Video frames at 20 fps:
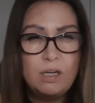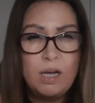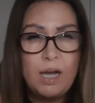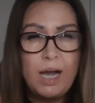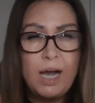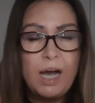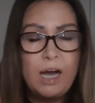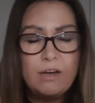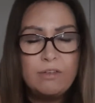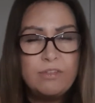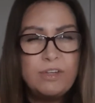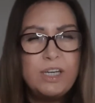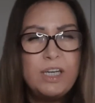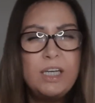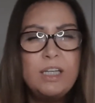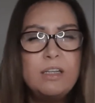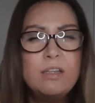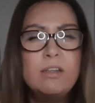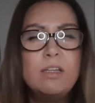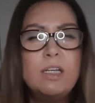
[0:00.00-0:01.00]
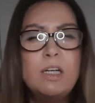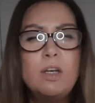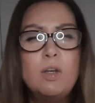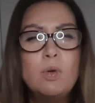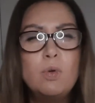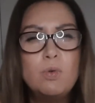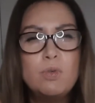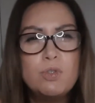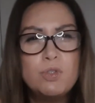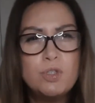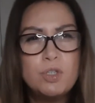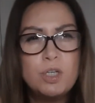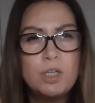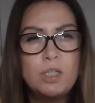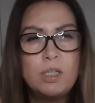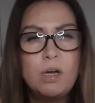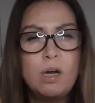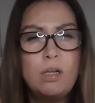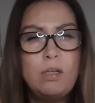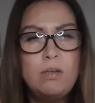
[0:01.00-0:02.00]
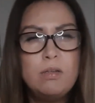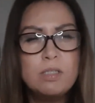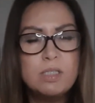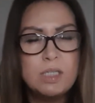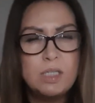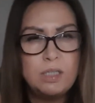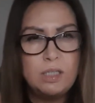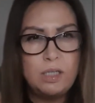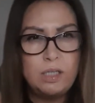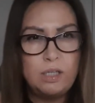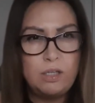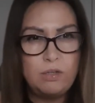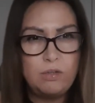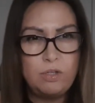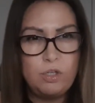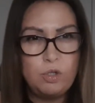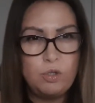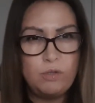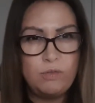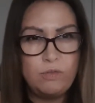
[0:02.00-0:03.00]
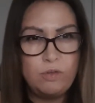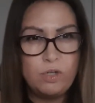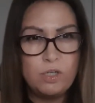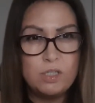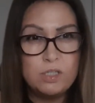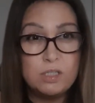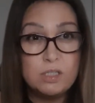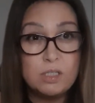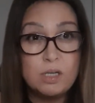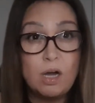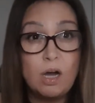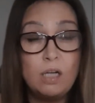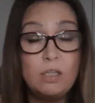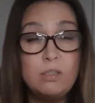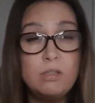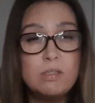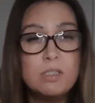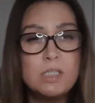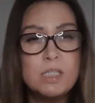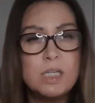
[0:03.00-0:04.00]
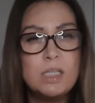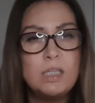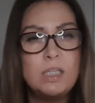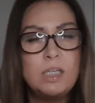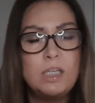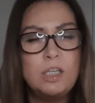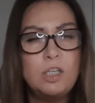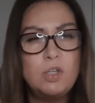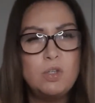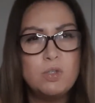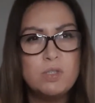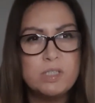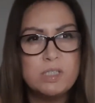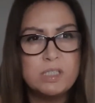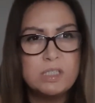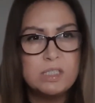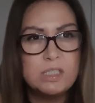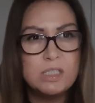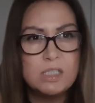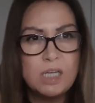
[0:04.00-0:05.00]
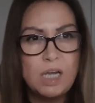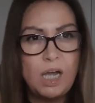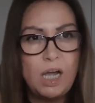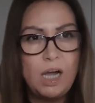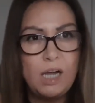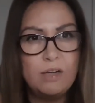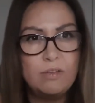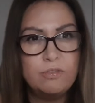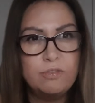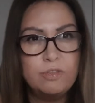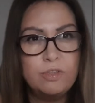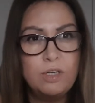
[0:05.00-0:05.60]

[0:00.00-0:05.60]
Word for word: are we in an illusion, understanding your universe, understanding yourself,